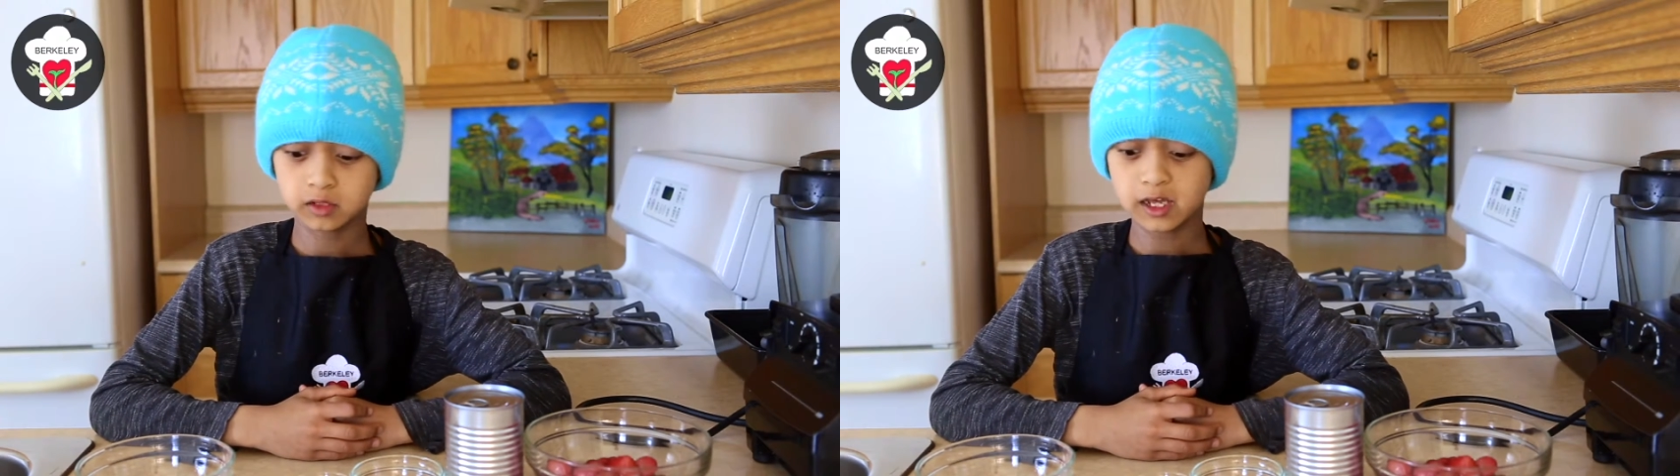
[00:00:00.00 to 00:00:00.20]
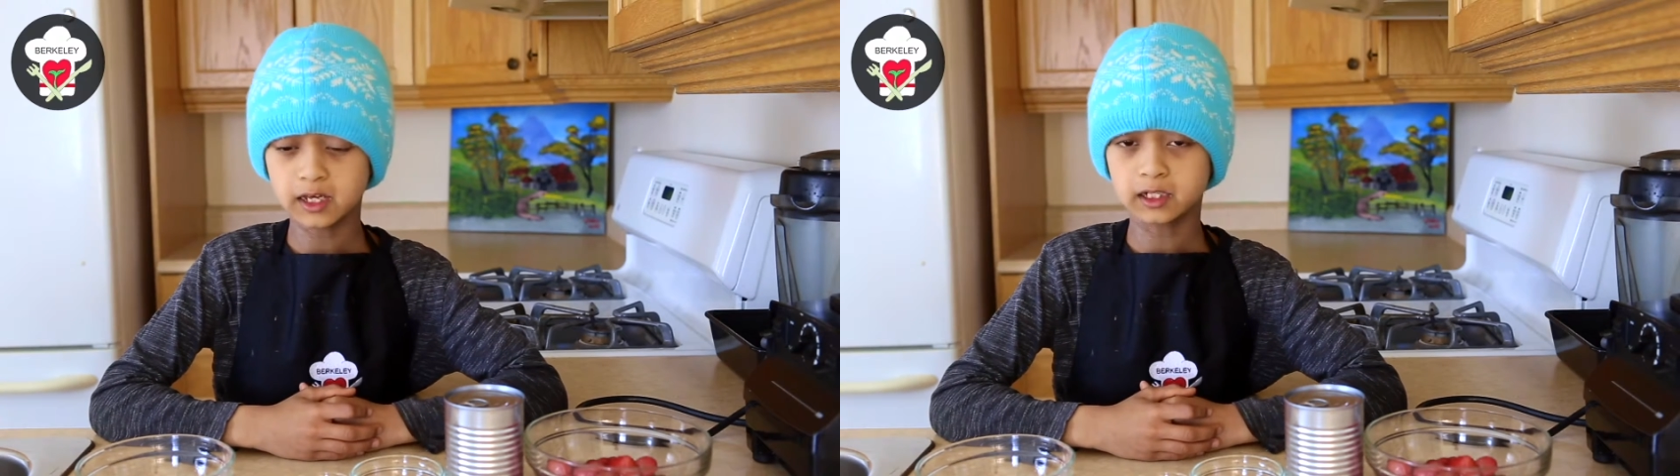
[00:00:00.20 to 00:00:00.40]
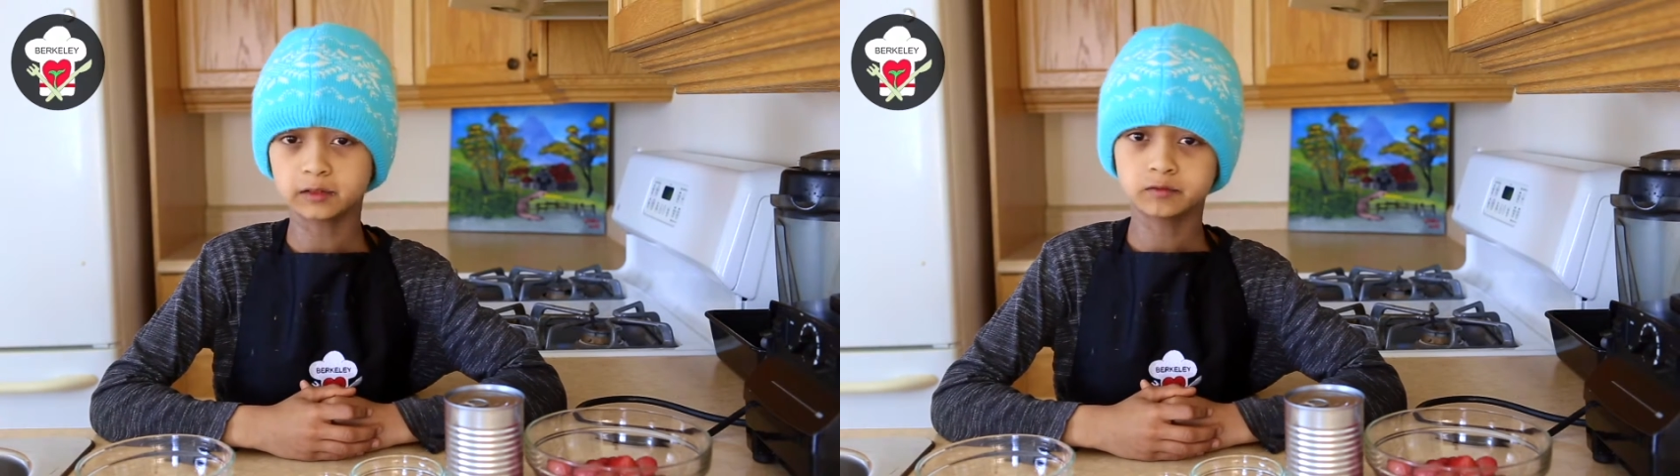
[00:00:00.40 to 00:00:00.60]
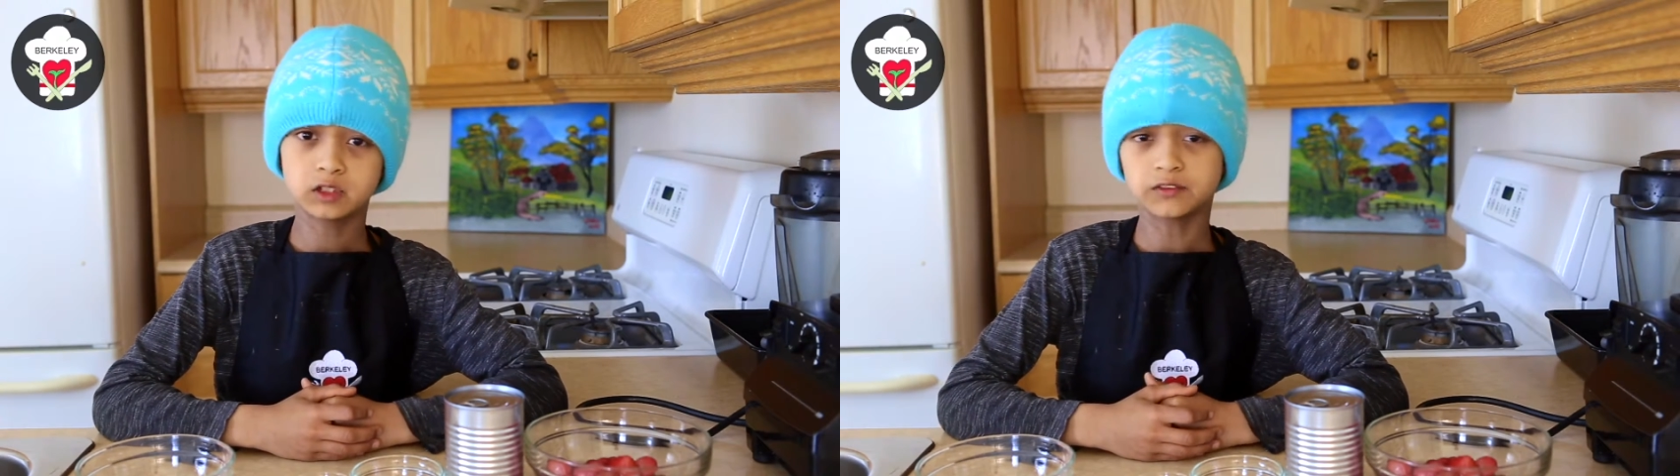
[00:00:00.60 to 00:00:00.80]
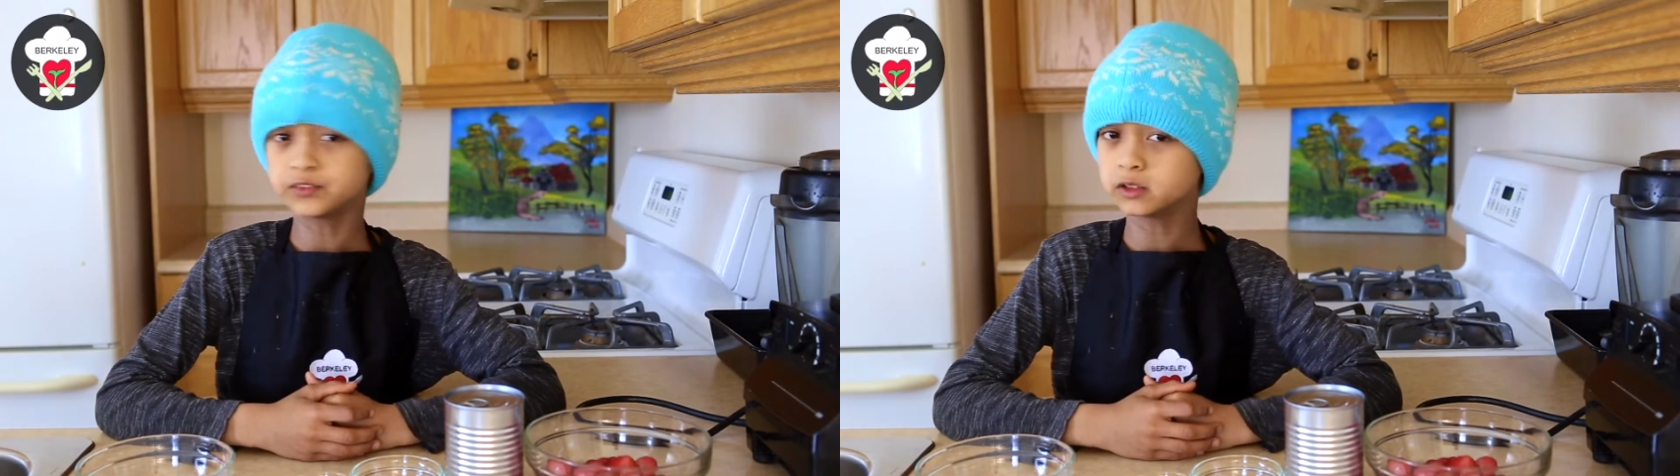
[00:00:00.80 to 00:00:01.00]

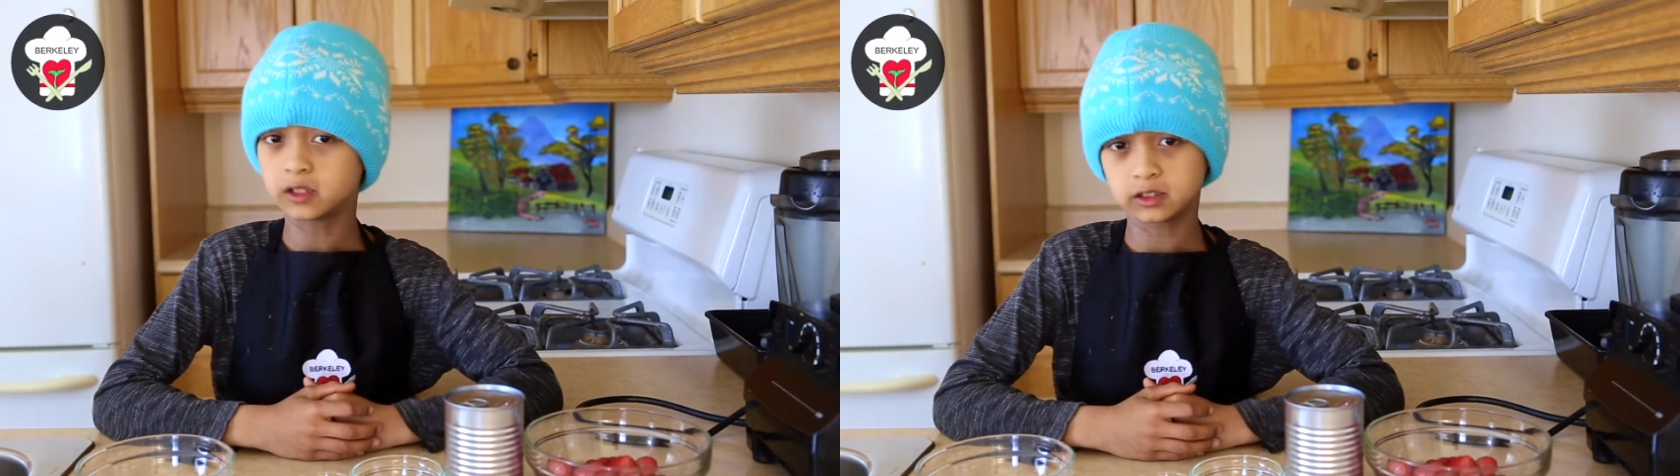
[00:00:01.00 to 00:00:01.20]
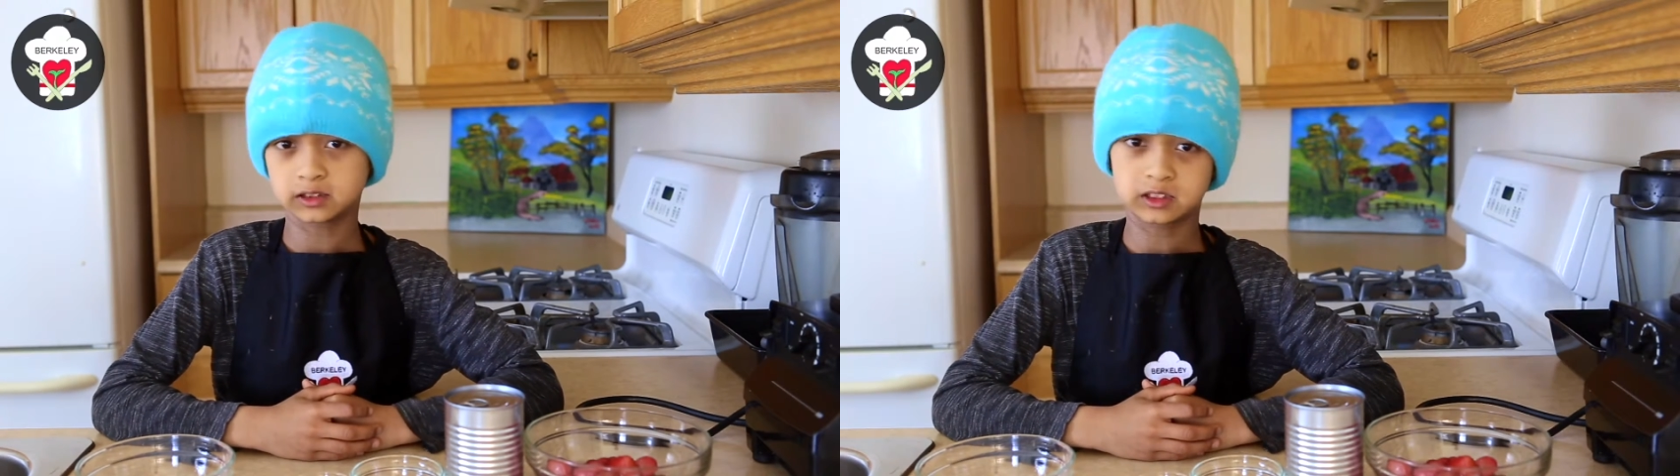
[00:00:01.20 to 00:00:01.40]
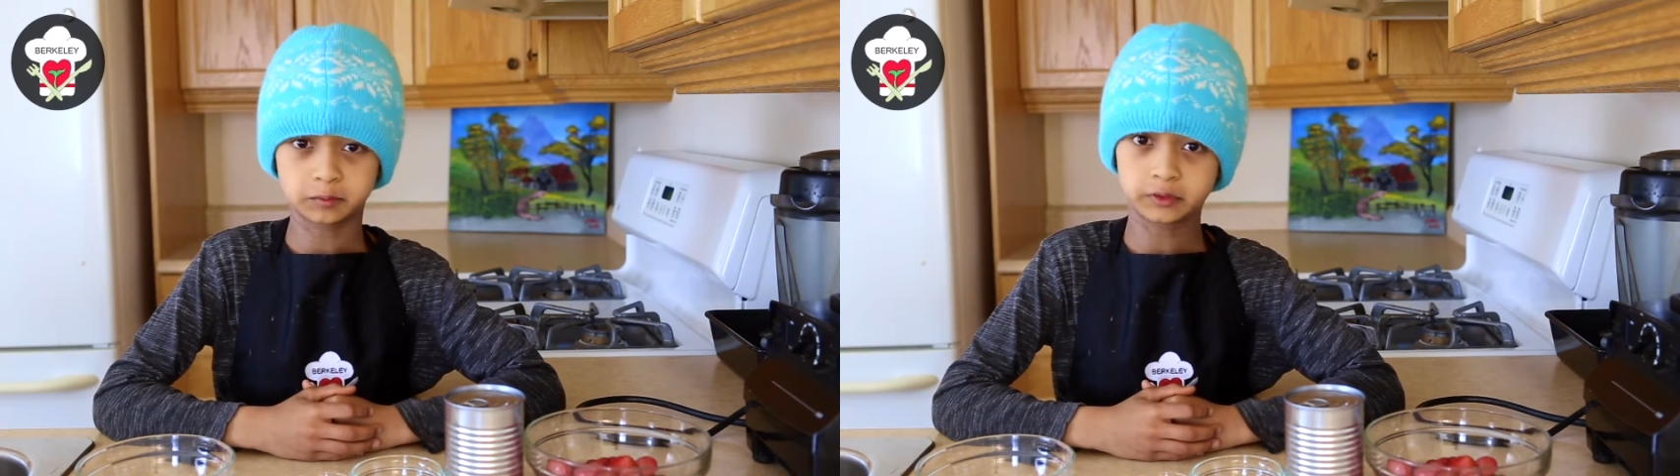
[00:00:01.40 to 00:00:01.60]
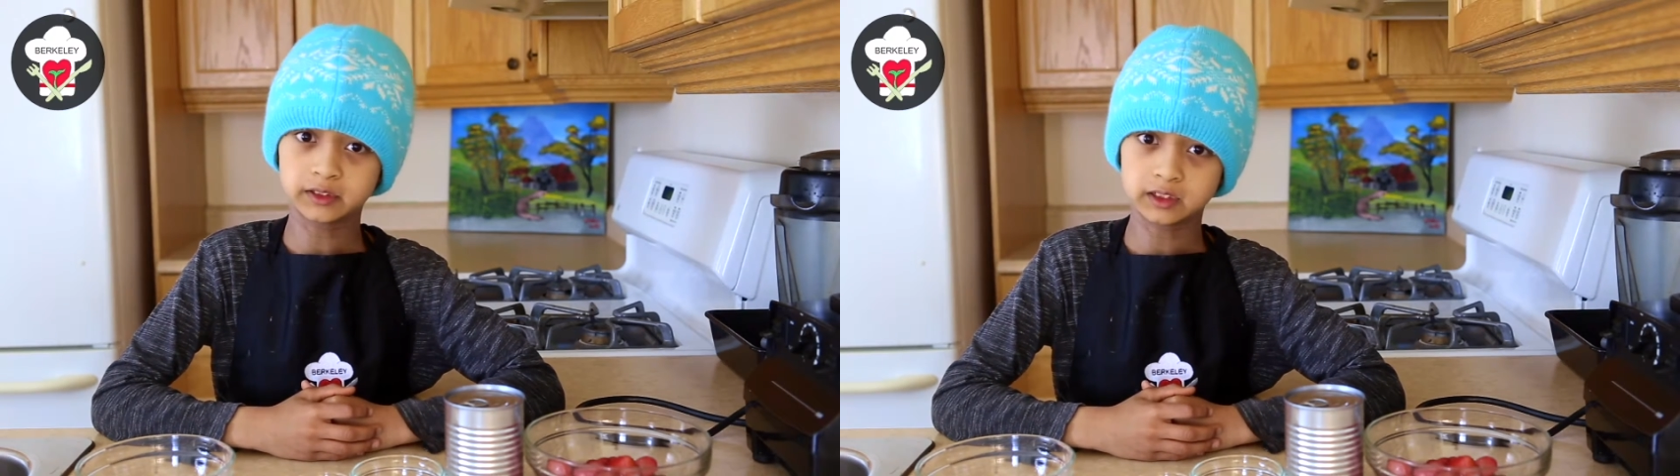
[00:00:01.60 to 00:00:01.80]
and a few other simple